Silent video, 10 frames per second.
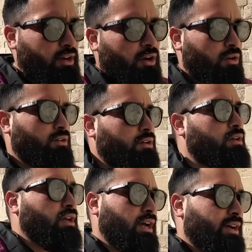there a whole
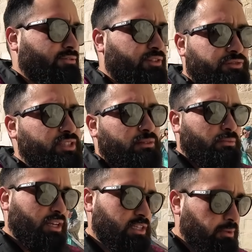15
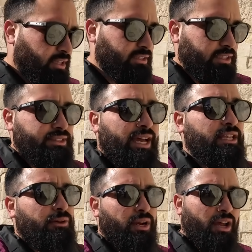minutes, but that's
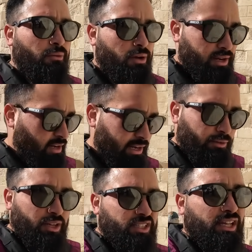exactly what I wanted. I
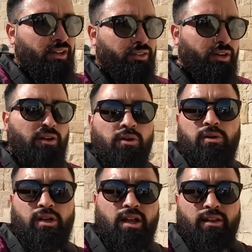didn't want to stay out there a
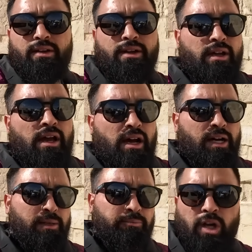whole lot
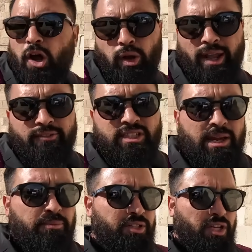of
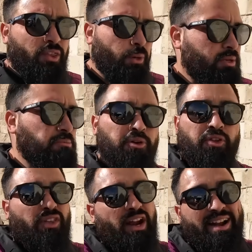time. There's other people,
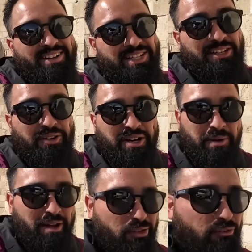though, that are actually going
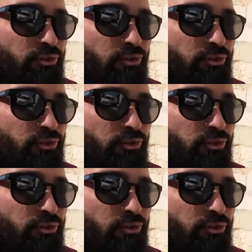around the